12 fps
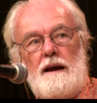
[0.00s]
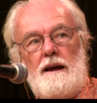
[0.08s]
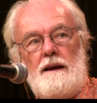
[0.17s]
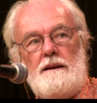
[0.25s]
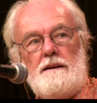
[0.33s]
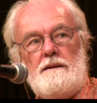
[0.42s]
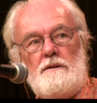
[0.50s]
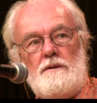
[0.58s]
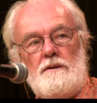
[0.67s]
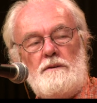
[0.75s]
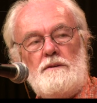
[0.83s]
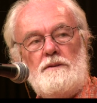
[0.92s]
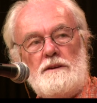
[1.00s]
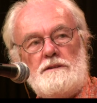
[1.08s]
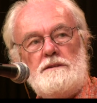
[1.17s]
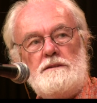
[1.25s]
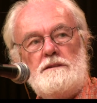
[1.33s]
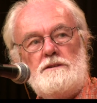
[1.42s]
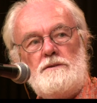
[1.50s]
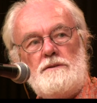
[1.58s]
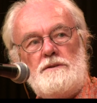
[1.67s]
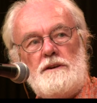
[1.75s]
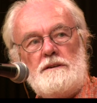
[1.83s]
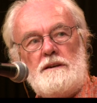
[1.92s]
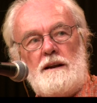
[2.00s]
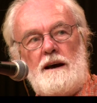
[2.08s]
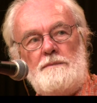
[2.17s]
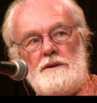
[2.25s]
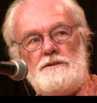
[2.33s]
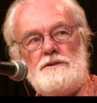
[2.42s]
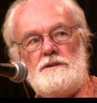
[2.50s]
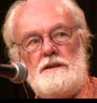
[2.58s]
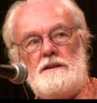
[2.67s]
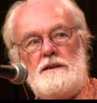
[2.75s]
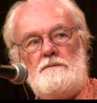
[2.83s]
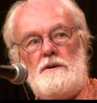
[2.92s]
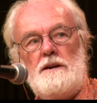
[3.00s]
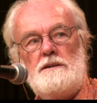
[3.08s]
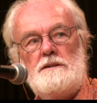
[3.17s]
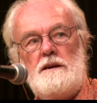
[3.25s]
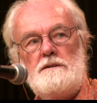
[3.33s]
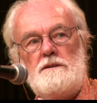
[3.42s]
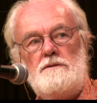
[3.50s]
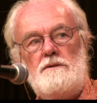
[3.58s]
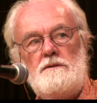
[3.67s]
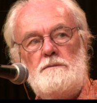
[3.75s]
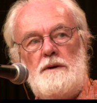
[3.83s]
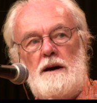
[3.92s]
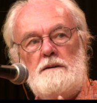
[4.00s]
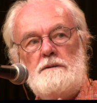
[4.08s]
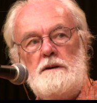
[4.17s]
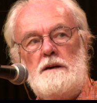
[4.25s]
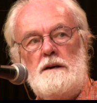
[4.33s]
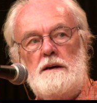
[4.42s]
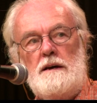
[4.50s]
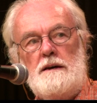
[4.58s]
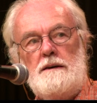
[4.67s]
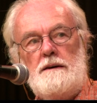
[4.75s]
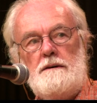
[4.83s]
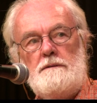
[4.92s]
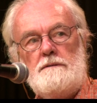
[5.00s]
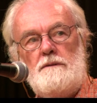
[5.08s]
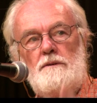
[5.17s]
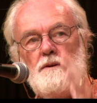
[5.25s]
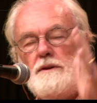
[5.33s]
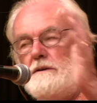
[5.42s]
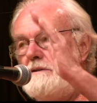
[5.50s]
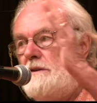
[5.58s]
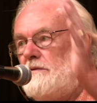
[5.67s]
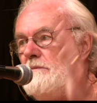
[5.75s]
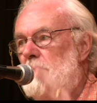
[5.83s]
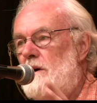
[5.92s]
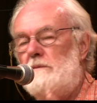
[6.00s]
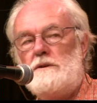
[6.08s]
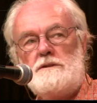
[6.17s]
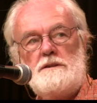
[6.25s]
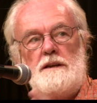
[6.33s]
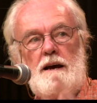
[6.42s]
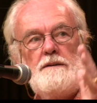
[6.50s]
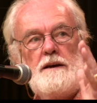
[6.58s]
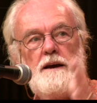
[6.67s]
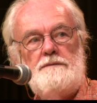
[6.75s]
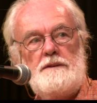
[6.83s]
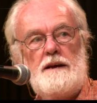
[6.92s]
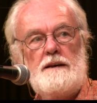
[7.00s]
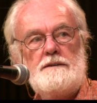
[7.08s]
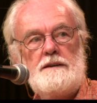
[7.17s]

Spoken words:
And this is the sort of thing that I'm interested in when I start to talk about, you know, all of those different moments and how they have to hang